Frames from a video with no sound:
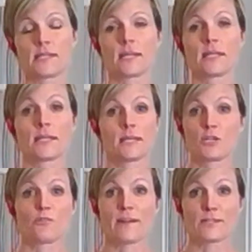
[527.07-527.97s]
getting
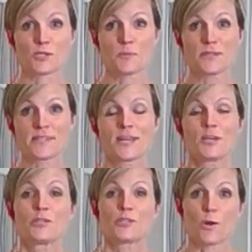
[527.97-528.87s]
in your vegetables
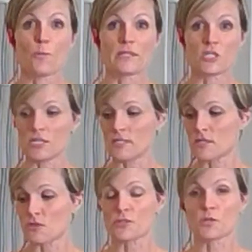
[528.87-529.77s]
so much easier.